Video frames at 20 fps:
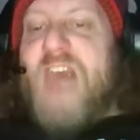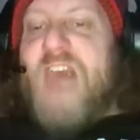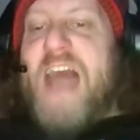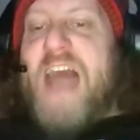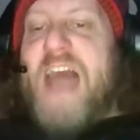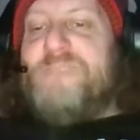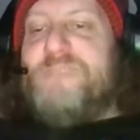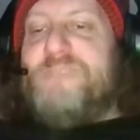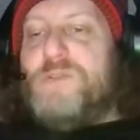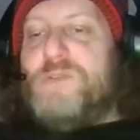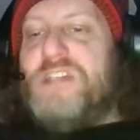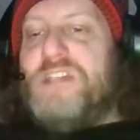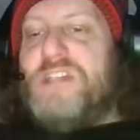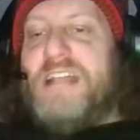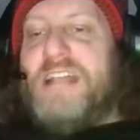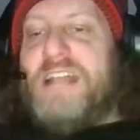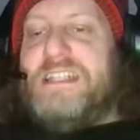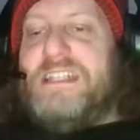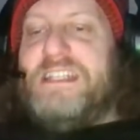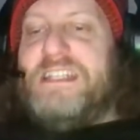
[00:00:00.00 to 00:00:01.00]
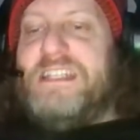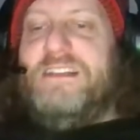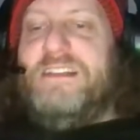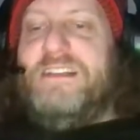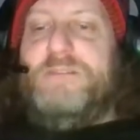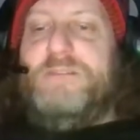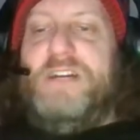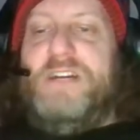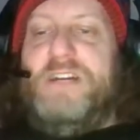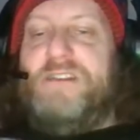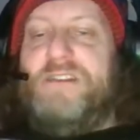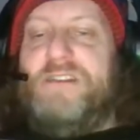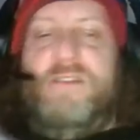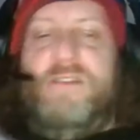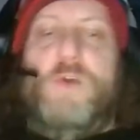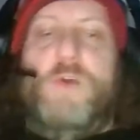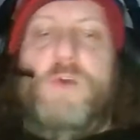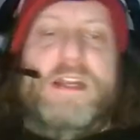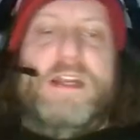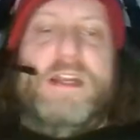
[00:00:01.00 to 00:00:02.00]
5 projected ceiling players
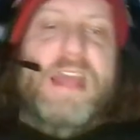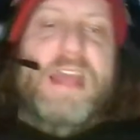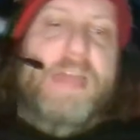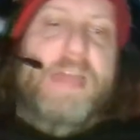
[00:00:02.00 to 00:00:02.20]
are in one